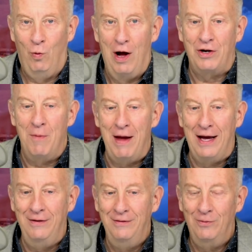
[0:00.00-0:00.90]
Welcome
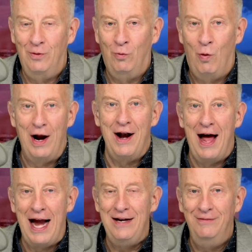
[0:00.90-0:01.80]
in. What a
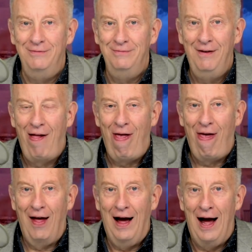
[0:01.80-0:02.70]
night.
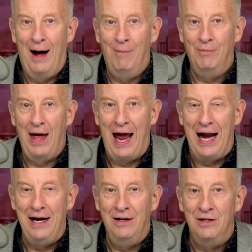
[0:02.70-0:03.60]
Um,
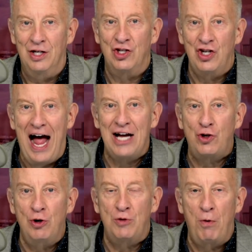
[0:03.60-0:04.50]
a
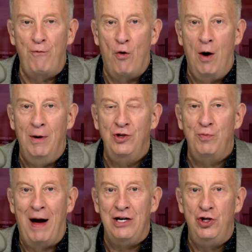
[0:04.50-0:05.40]
disastrous
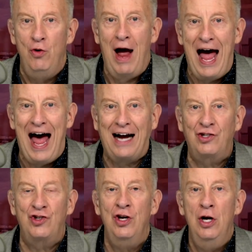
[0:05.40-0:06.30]
performance by two
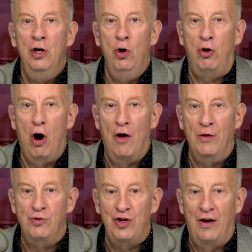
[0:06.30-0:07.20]
hacks who call
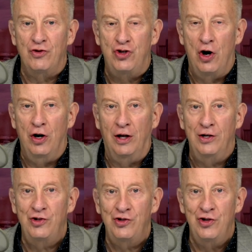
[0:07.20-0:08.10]
themselves
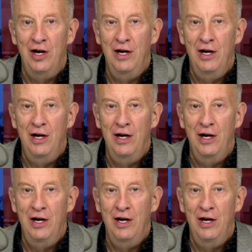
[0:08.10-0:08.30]
journalists.